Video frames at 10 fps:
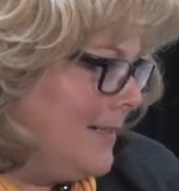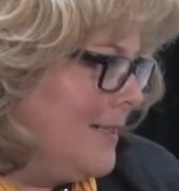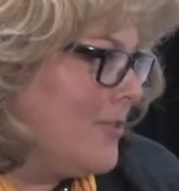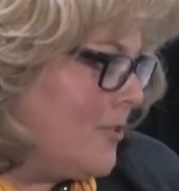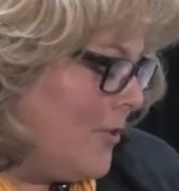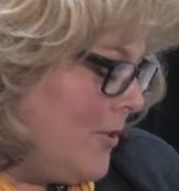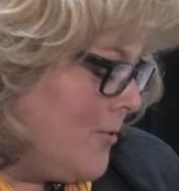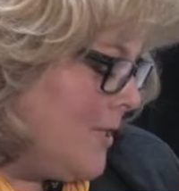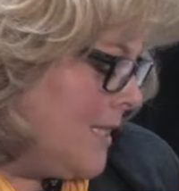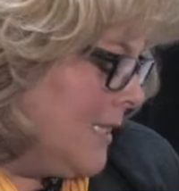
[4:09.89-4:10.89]
install
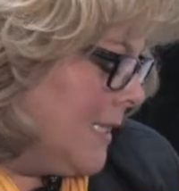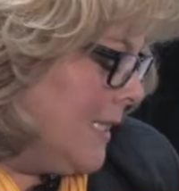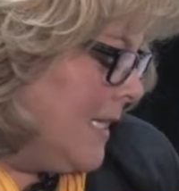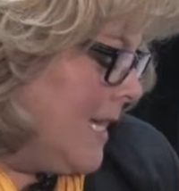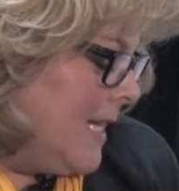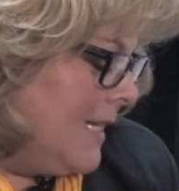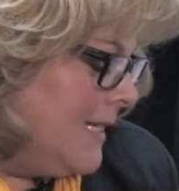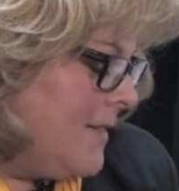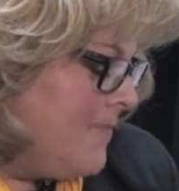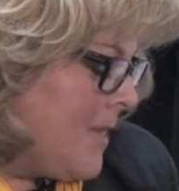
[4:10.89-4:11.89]
recently, and